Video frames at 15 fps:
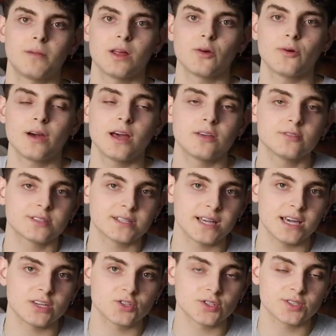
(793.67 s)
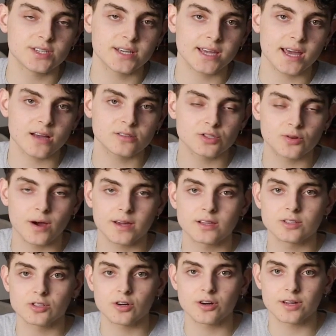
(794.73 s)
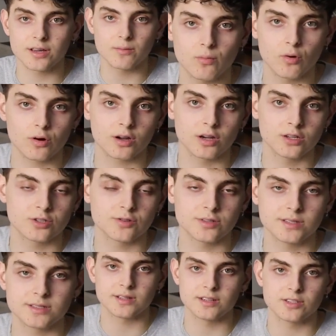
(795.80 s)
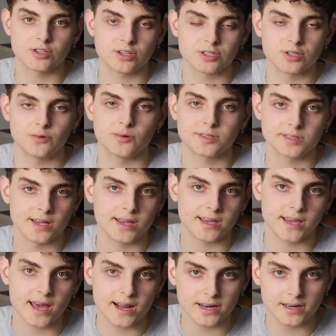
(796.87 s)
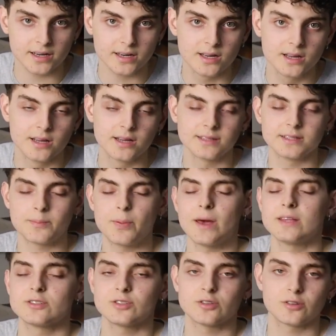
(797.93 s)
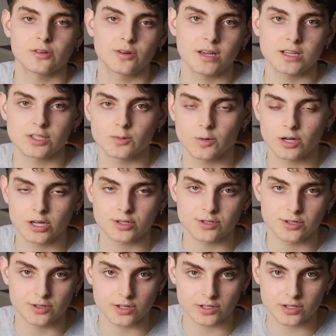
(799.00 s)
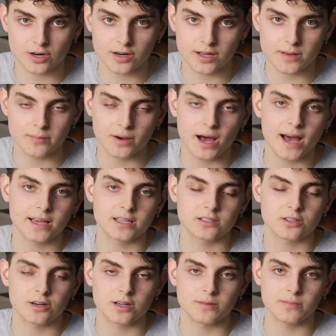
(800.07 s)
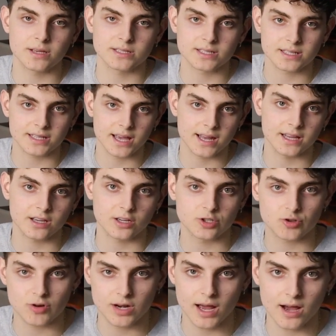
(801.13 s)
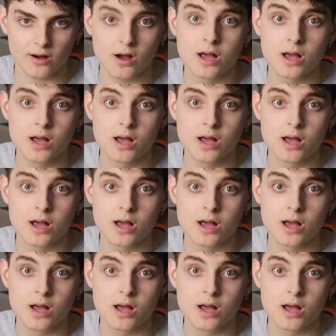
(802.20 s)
the way, I use an agency account so I can target more countries than just USA and Canada. Depends on your location, what countries you can target, but I can target basically any country now.